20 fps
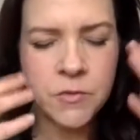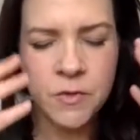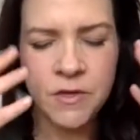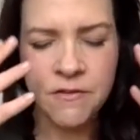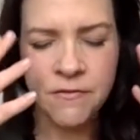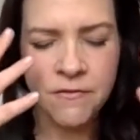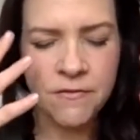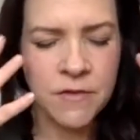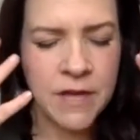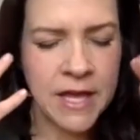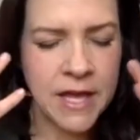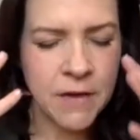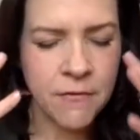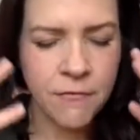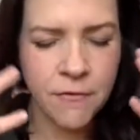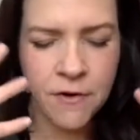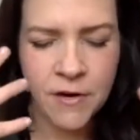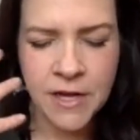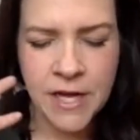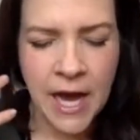We've like
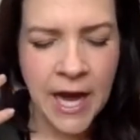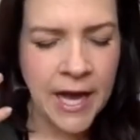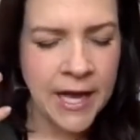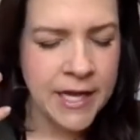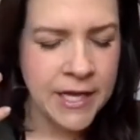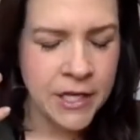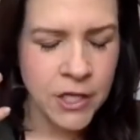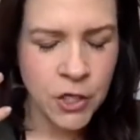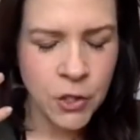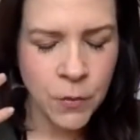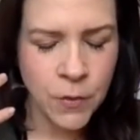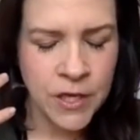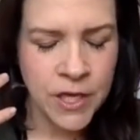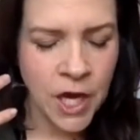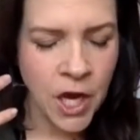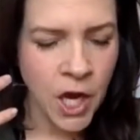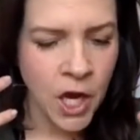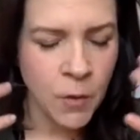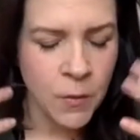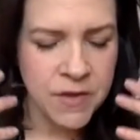forgotten who we
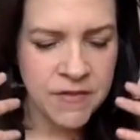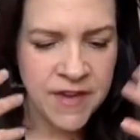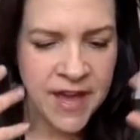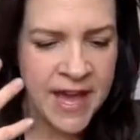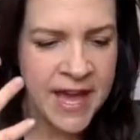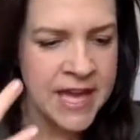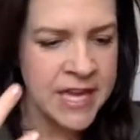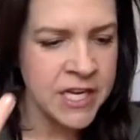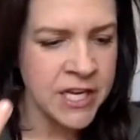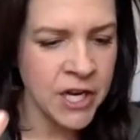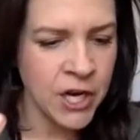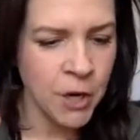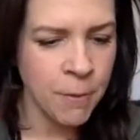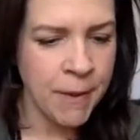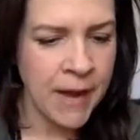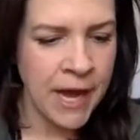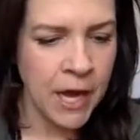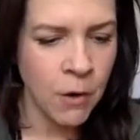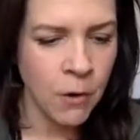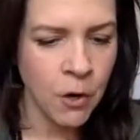are. We've handed our
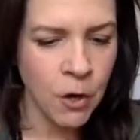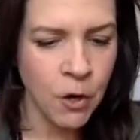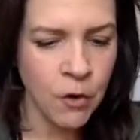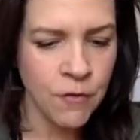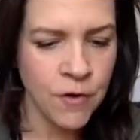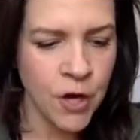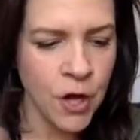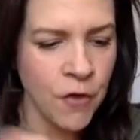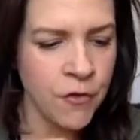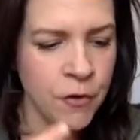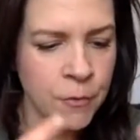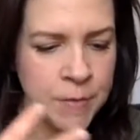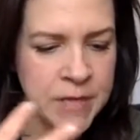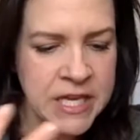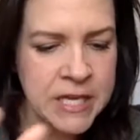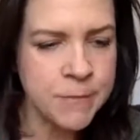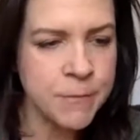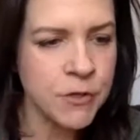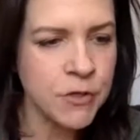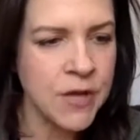power over to other
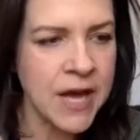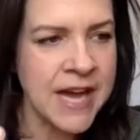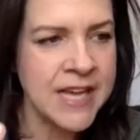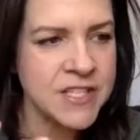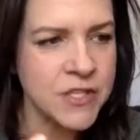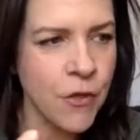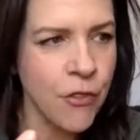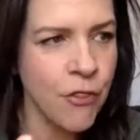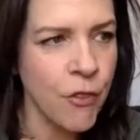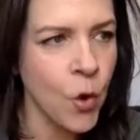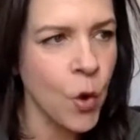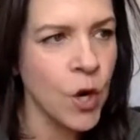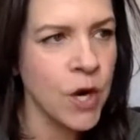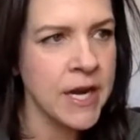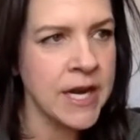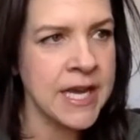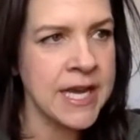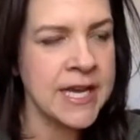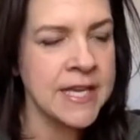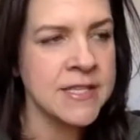people as
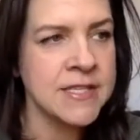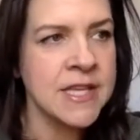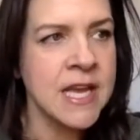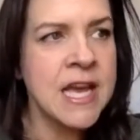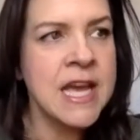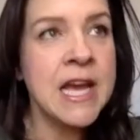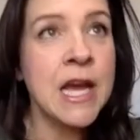authorities.